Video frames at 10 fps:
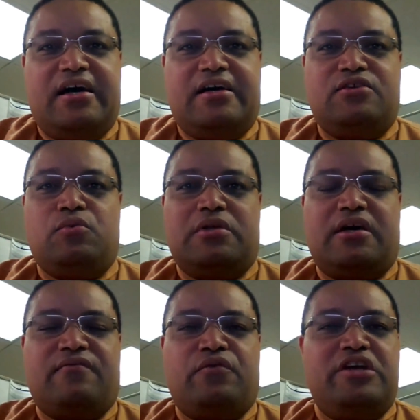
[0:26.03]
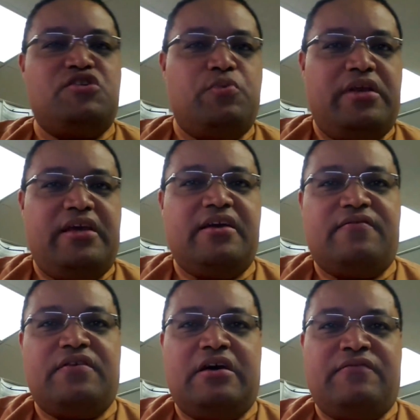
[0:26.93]
I do a lot of retweeting
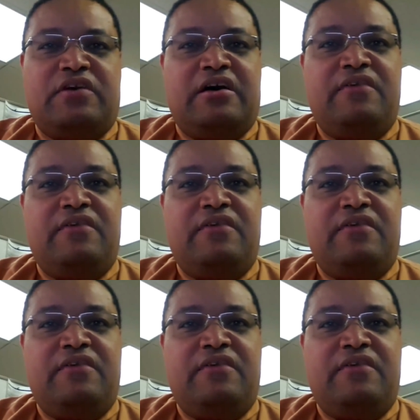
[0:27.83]
of, of uh,